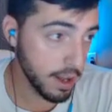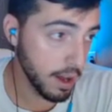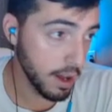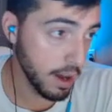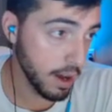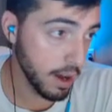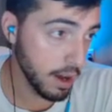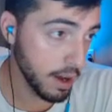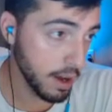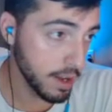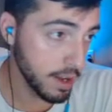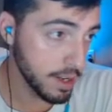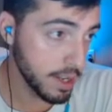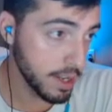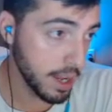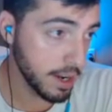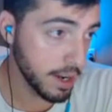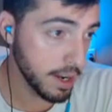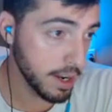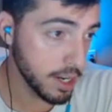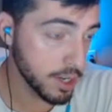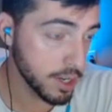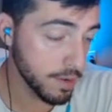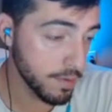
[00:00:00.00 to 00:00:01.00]
Uh,
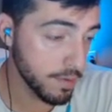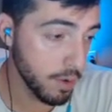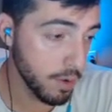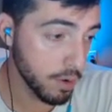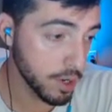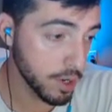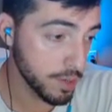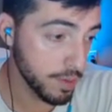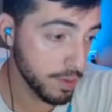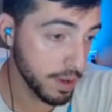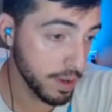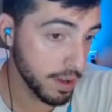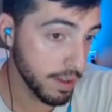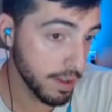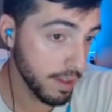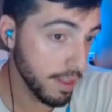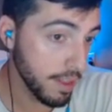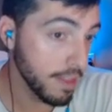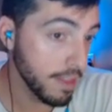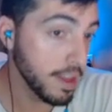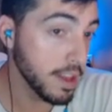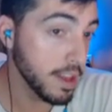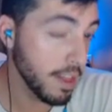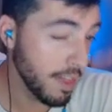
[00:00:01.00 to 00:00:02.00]
Detonation focus me.
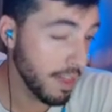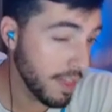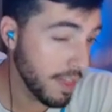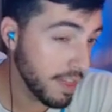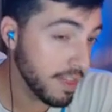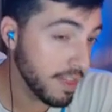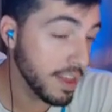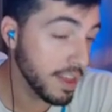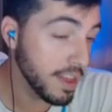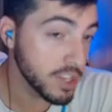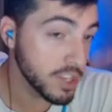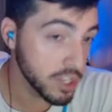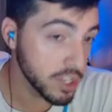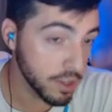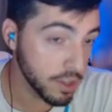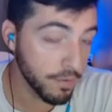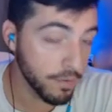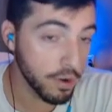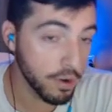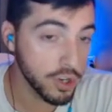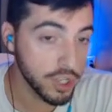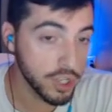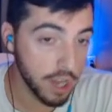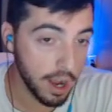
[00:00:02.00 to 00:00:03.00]
This, this is the
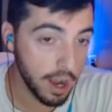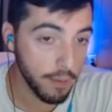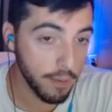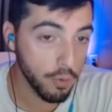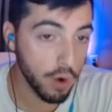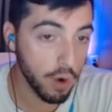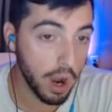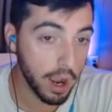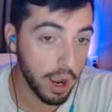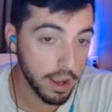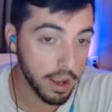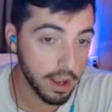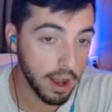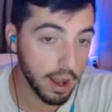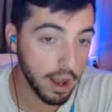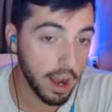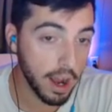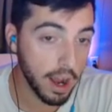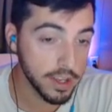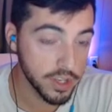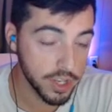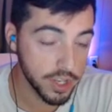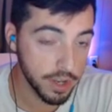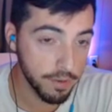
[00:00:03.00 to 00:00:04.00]
first time where I
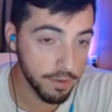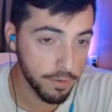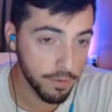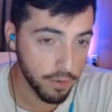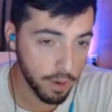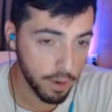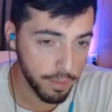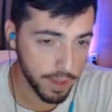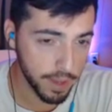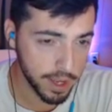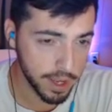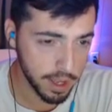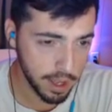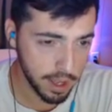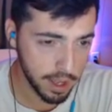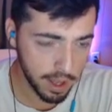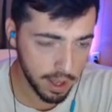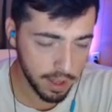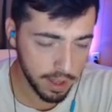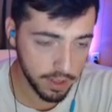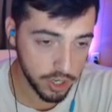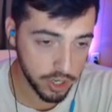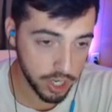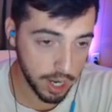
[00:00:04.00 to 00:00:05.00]
I see from like
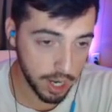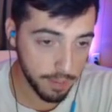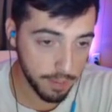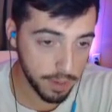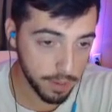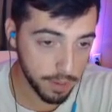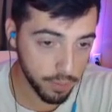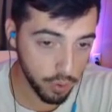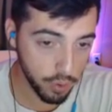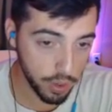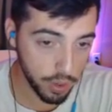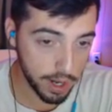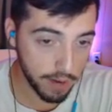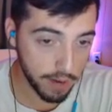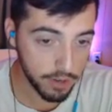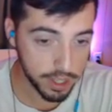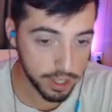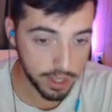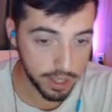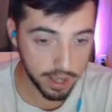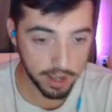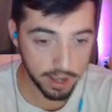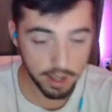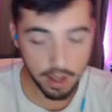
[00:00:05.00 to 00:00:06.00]
the champion pool and
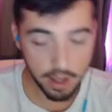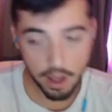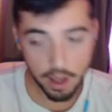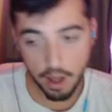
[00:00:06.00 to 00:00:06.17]
everything.